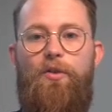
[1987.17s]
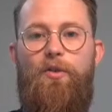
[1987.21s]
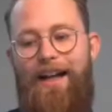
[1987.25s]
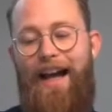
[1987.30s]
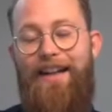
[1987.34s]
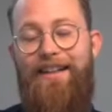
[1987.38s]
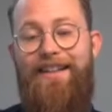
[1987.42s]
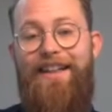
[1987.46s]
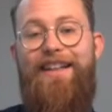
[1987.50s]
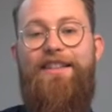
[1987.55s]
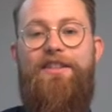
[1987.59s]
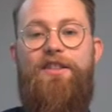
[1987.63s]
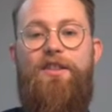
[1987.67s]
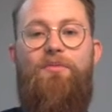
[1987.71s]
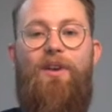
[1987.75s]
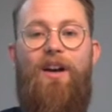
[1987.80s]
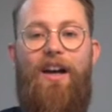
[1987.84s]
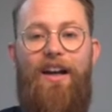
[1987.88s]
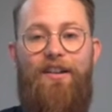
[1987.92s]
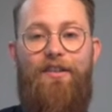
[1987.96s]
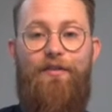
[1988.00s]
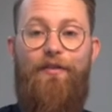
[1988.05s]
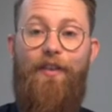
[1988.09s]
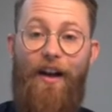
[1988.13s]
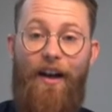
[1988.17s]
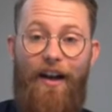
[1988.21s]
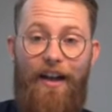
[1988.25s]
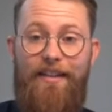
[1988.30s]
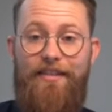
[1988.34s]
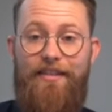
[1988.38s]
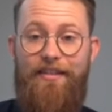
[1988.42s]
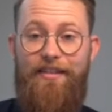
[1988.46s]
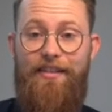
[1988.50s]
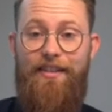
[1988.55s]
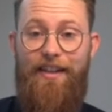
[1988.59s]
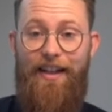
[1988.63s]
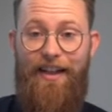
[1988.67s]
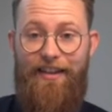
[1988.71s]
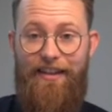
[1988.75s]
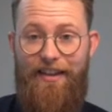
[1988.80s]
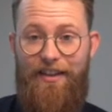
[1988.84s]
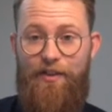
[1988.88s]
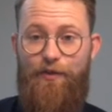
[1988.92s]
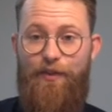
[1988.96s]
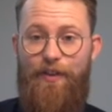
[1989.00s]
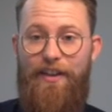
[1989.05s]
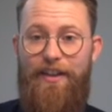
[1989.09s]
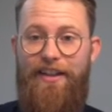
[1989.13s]
adhere to my advice in
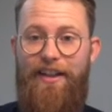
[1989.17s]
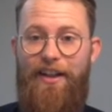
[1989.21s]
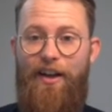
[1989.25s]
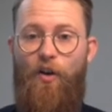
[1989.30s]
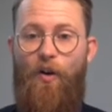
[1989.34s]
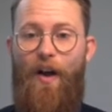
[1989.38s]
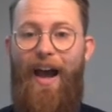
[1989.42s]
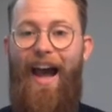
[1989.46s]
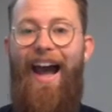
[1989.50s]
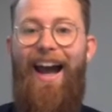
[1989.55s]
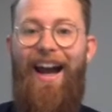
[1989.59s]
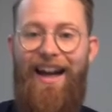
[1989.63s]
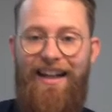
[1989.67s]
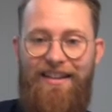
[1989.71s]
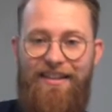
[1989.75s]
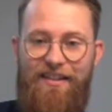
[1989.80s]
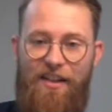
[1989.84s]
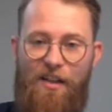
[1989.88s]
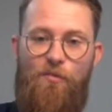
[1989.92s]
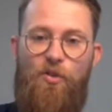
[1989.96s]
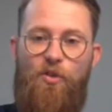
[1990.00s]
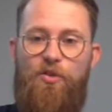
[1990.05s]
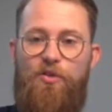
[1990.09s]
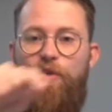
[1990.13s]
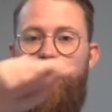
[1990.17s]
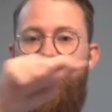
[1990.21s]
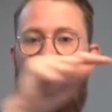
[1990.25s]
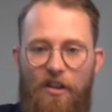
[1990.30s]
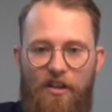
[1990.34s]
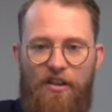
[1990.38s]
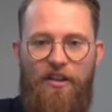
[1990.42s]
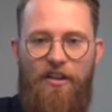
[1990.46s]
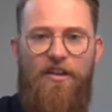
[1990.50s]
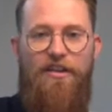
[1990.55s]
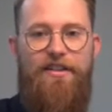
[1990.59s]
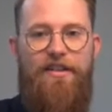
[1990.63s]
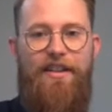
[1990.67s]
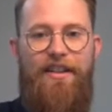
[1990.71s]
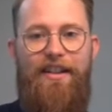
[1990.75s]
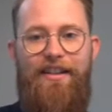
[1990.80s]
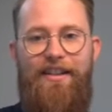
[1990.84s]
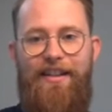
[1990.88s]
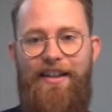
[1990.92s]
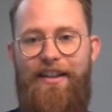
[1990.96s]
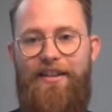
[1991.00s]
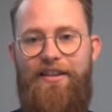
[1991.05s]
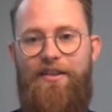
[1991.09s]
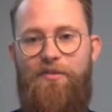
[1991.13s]
this video, and I'm also not going to
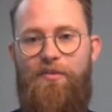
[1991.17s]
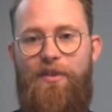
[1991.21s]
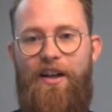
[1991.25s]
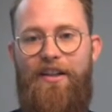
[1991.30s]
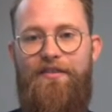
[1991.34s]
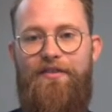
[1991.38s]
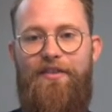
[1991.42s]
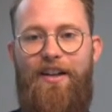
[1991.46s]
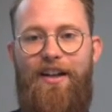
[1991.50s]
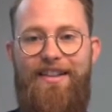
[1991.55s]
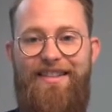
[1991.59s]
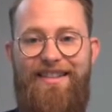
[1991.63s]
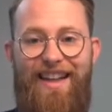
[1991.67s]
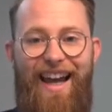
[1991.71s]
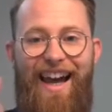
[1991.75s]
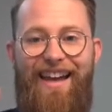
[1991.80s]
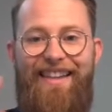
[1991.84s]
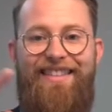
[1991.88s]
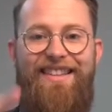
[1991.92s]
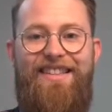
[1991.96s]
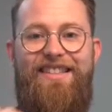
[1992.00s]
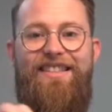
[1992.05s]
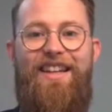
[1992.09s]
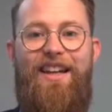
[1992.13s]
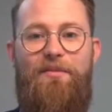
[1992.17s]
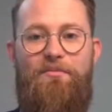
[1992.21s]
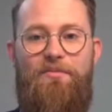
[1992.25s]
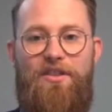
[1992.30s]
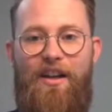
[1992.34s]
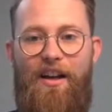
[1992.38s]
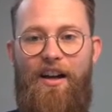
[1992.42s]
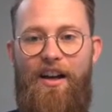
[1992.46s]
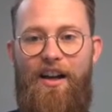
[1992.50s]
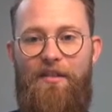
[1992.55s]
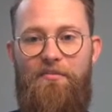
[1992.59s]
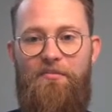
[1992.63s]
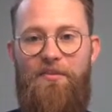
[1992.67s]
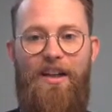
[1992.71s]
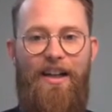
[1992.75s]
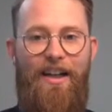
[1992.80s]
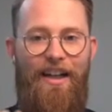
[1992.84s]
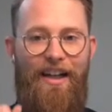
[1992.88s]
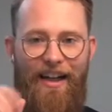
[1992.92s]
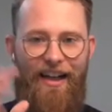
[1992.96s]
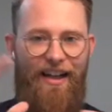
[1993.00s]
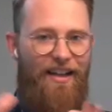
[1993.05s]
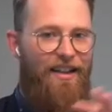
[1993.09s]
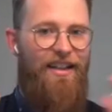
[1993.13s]
adhere to my advice at the same time.
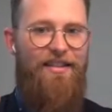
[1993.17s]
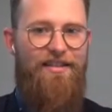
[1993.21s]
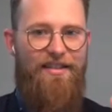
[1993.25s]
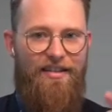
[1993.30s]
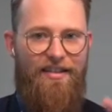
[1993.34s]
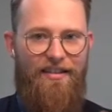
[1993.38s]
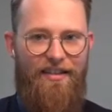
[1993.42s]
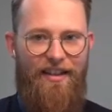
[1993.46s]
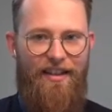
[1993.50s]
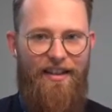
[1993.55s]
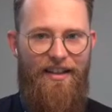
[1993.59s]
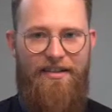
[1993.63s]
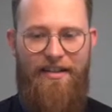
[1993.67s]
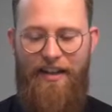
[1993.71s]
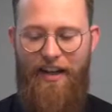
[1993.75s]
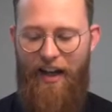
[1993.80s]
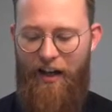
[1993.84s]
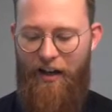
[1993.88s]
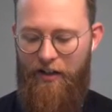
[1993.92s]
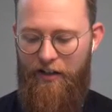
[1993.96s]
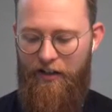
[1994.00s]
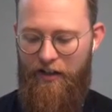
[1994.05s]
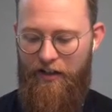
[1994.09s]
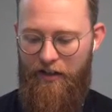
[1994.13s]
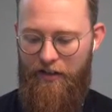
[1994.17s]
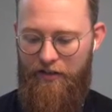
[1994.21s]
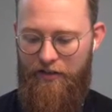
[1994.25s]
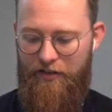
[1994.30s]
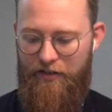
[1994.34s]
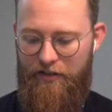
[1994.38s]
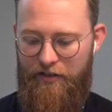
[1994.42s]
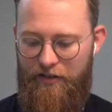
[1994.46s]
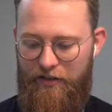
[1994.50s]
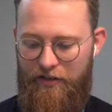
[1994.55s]
Let's see how it goes.